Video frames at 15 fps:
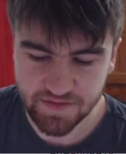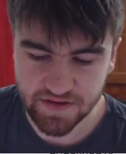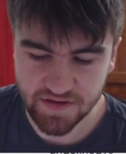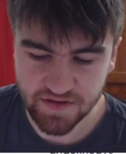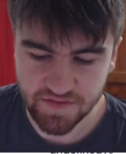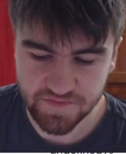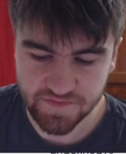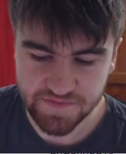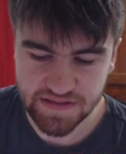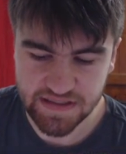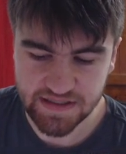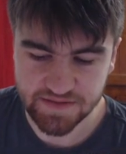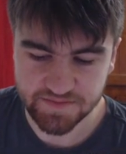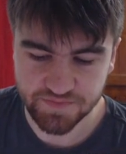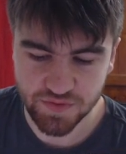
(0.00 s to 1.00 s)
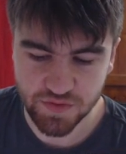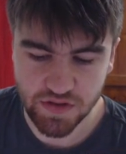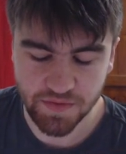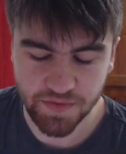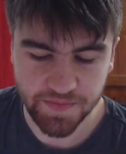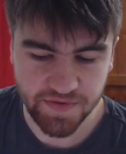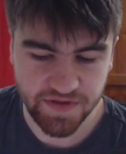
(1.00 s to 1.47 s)
of
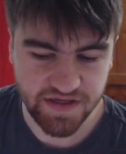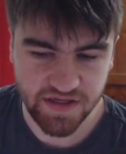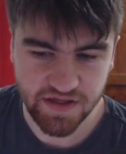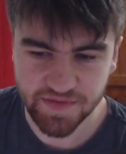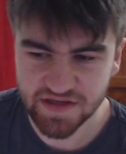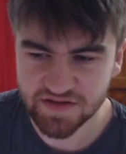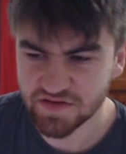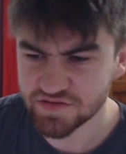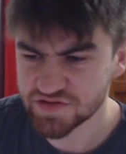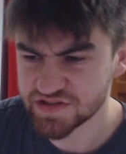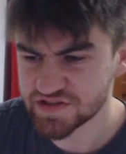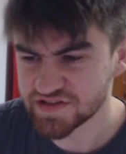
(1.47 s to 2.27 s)
probably going to be close to